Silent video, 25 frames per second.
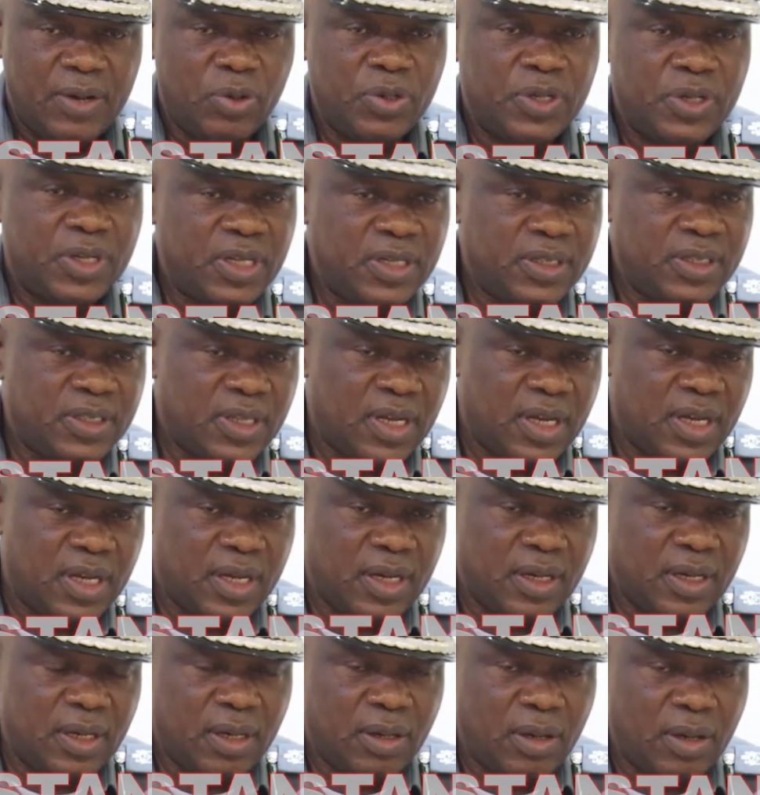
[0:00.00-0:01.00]
on this,
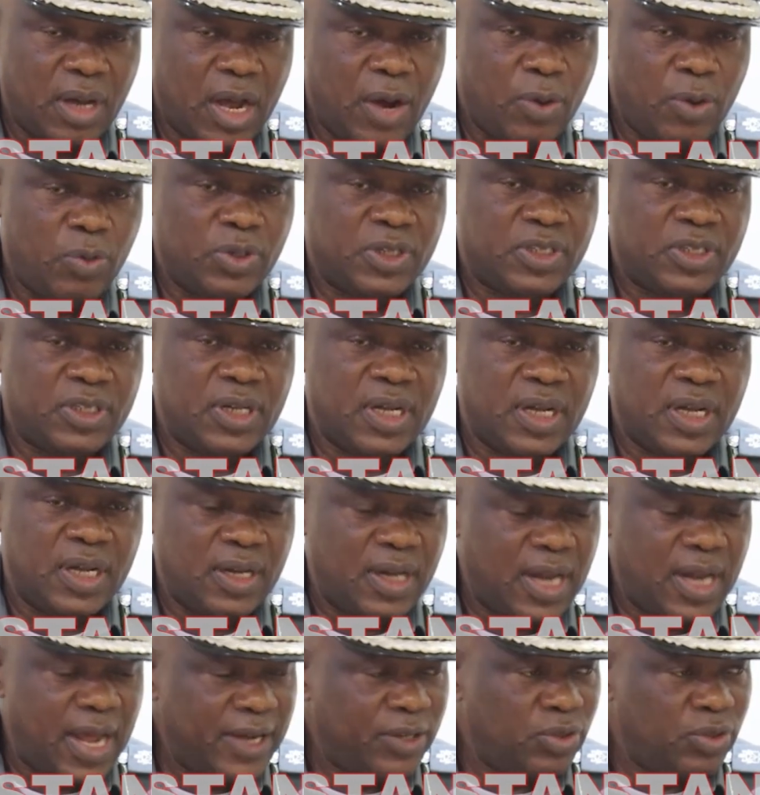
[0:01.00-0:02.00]
I would
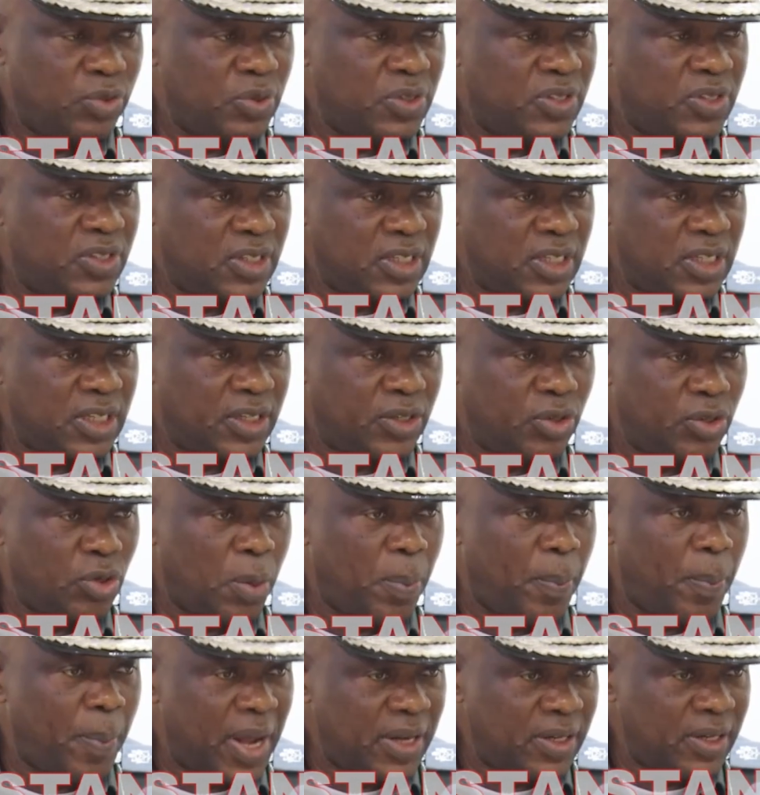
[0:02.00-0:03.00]
like to seek your
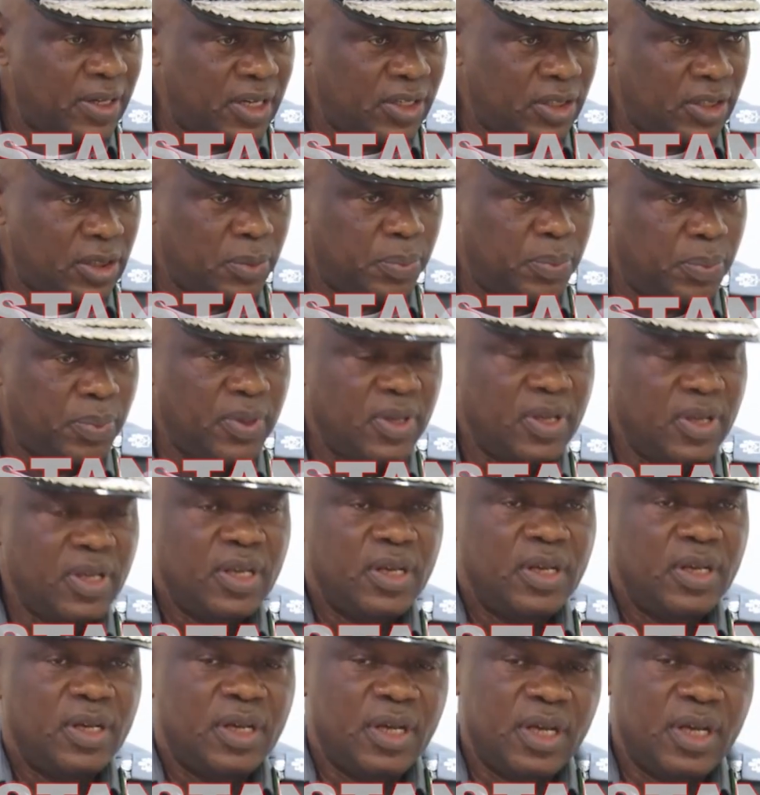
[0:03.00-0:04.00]
partnership
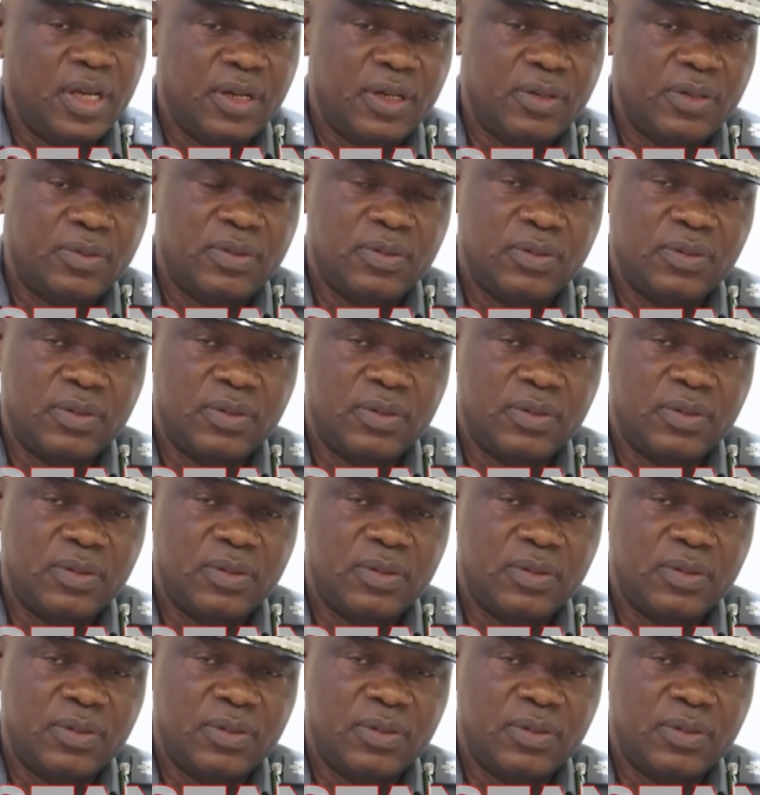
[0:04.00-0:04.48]
in,